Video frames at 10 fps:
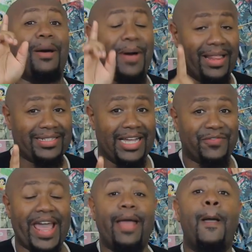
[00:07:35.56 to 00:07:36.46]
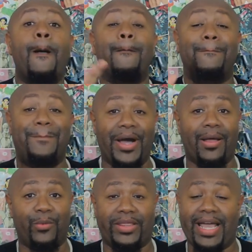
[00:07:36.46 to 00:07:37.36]
and I apologize for that.
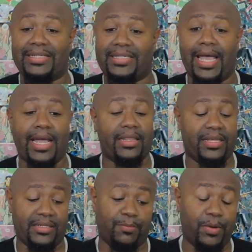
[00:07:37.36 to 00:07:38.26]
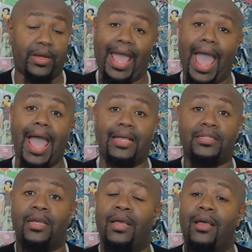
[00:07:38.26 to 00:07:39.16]
But with that said, this book
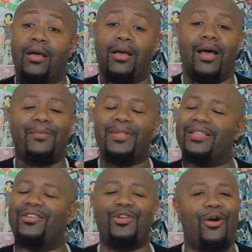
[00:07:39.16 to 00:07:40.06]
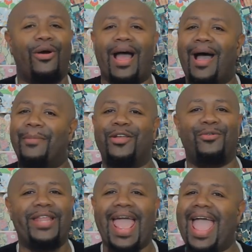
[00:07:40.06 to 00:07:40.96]
has, uh, you know, I'm a
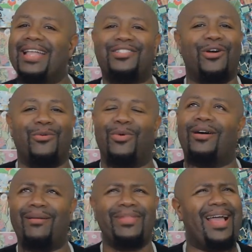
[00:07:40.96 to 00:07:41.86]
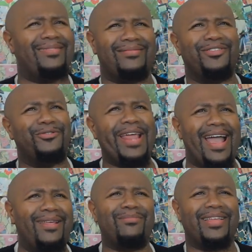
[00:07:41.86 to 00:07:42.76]
new dad, so, well, I'm not new
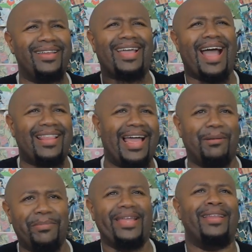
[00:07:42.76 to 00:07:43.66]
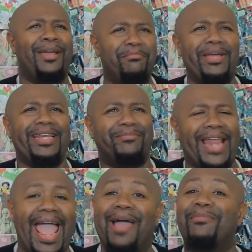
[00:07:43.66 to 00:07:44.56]
dad. I'm getting kind of like a me
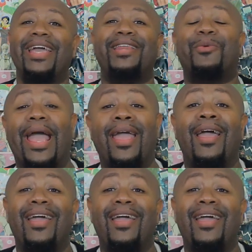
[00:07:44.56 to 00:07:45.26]
medium dad. But anyway,